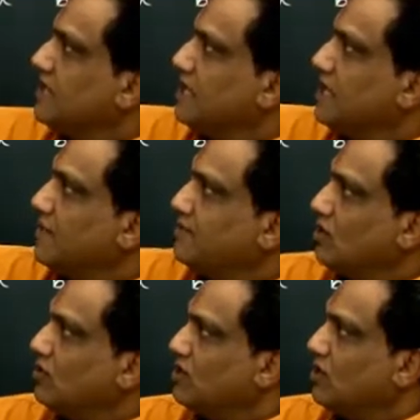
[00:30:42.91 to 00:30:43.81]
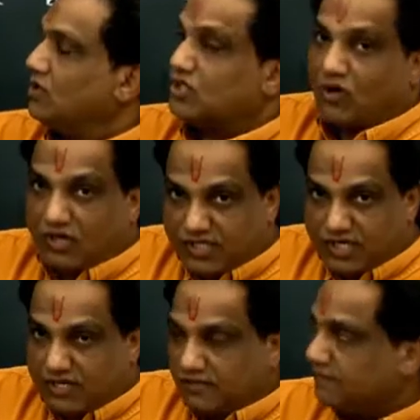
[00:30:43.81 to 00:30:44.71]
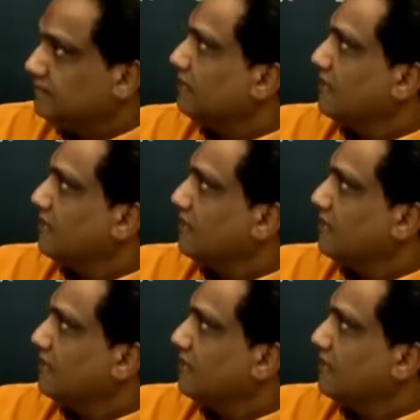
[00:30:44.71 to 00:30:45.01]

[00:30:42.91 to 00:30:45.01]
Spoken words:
here epsilon 0 is constant,